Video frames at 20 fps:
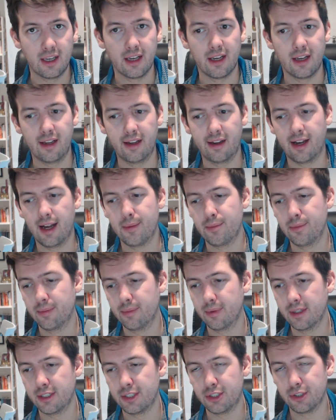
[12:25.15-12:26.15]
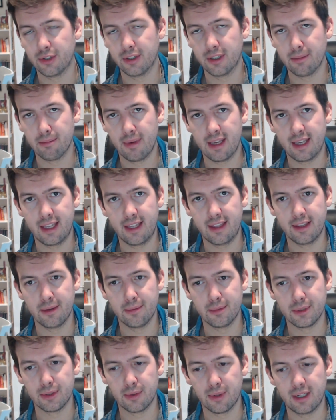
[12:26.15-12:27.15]
I'm enjoying making them
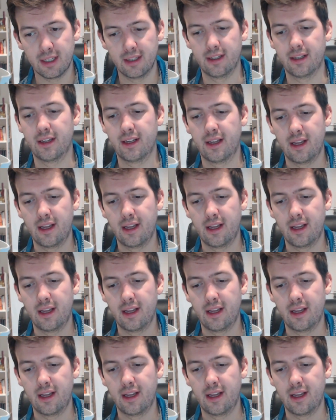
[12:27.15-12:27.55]
as well.